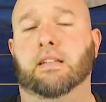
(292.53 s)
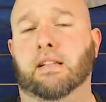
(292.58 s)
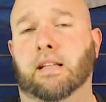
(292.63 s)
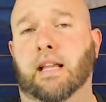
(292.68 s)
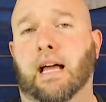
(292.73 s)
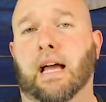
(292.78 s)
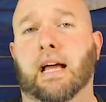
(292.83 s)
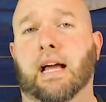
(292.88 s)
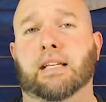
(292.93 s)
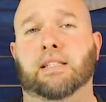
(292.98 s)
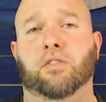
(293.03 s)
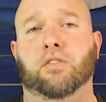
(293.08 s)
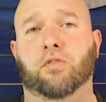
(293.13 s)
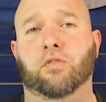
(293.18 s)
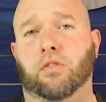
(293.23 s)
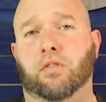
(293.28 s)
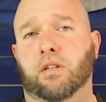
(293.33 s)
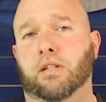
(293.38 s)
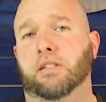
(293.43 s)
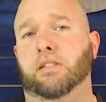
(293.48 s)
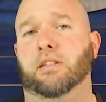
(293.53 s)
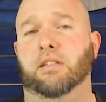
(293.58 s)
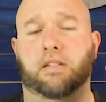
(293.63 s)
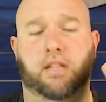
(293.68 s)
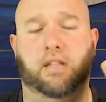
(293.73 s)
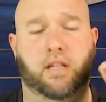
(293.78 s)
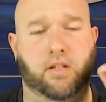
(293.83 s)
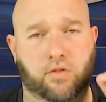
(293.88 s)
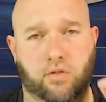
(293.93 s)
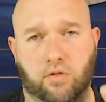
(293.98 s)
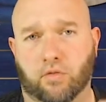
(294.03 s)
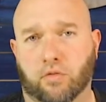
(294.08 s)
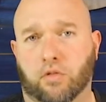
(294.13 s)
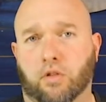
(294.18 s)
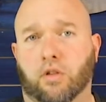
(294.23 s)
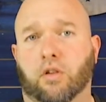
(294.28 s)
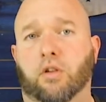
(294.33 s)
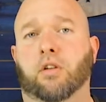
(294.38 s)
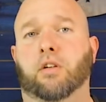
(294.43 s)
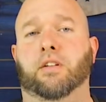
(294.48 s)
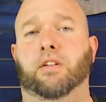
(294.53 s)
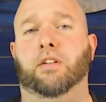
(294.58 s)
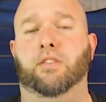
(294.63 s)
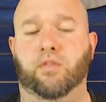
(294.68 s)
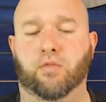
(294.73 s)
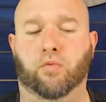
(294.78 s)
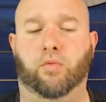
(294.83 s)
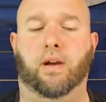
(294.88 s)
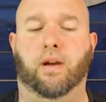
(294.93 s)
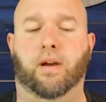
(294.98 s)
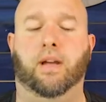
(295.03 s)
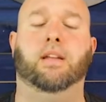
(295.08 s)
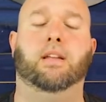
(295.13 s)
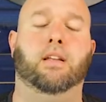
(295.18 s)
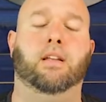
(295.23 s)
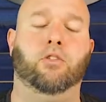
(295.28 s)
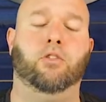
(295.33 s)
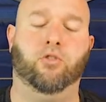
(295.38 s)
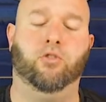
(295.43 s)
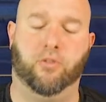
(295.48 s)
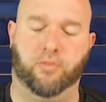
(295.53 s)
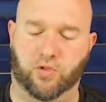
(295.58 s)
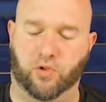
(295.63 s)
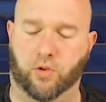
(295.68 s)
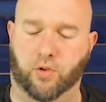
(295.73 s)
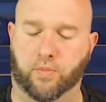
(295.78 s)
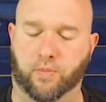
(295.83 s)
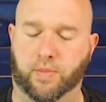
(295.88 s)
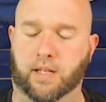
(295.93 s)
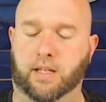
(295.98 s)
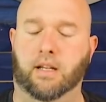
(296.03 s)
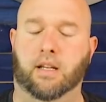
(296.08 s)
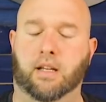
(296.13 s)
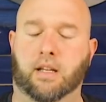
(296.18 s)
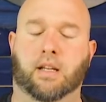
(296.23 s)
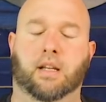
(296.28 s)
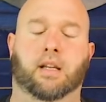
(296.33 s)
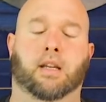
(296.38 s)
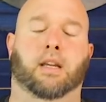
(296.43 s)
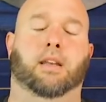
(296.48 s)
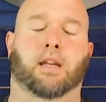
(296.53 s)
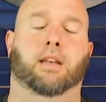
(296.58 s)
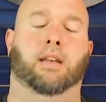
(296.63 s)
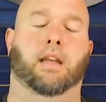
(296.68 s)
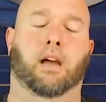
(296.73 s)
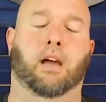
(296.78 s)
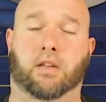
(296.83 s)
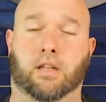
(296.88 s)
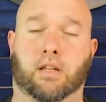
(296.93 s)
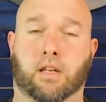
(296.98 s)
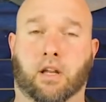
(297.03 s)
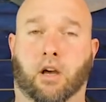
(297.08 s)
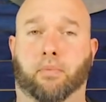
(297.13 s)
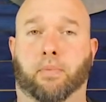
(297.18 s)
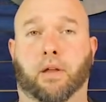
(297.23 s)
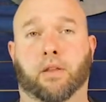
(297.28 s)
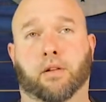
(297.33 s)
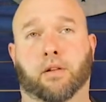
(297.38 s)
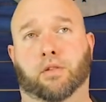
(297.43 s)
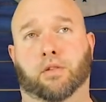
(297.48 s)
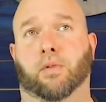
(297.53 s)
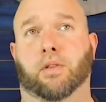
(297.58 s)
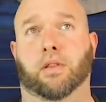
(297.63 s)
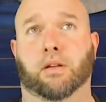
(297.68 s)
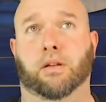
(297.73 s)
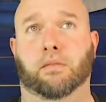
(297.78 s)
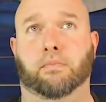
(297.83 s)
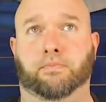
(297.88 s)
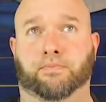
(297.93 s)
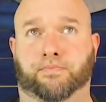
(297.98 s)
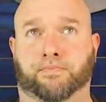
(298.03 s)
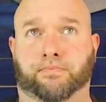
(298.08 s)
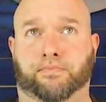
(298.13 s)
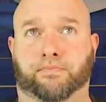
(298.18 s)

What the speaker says: in class and you listened and you learned and you waited and you absorbed it, and now you can help others with it.